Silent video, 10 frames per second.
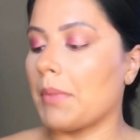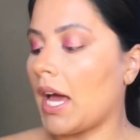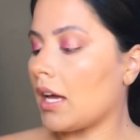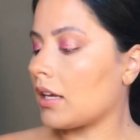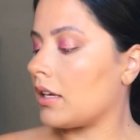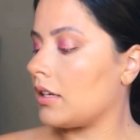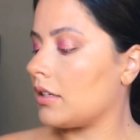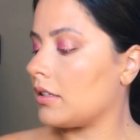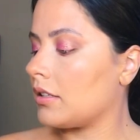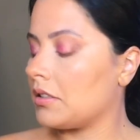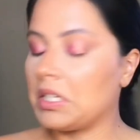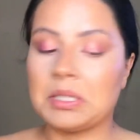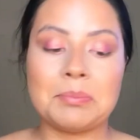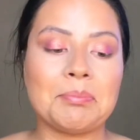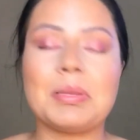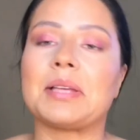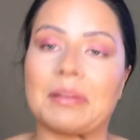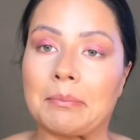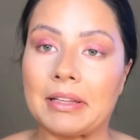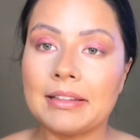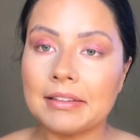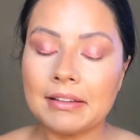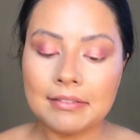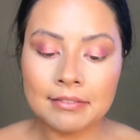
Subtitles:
back because I'm lazy.